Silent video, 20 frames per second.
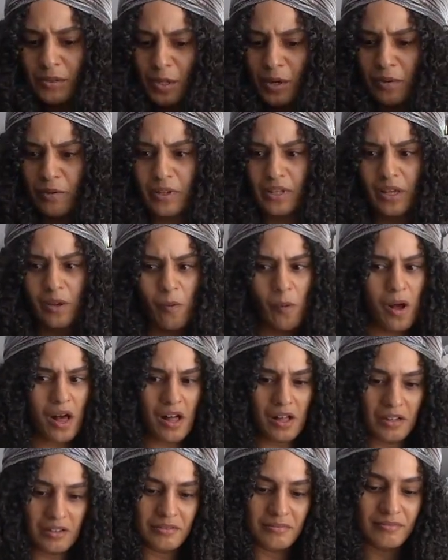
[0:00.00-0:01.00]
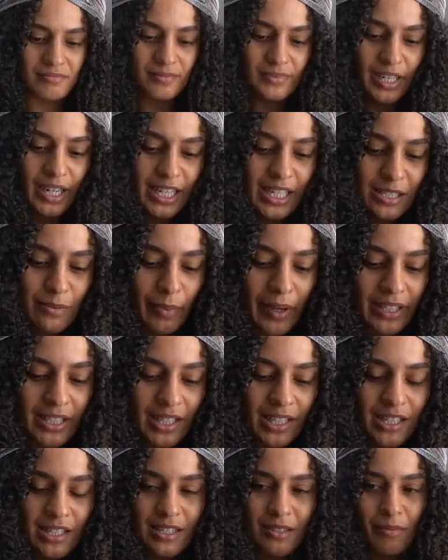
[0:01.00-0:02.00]
doing really well. I
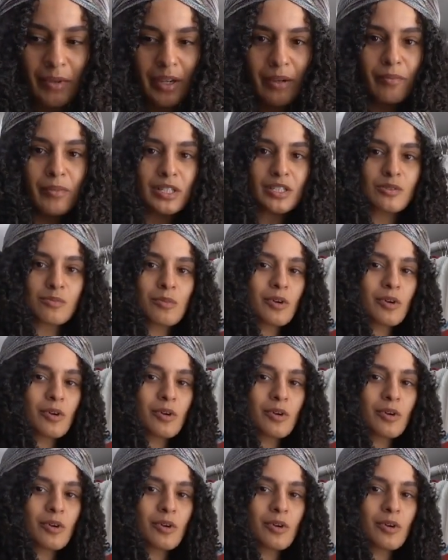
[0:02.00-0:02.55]
expected this to be much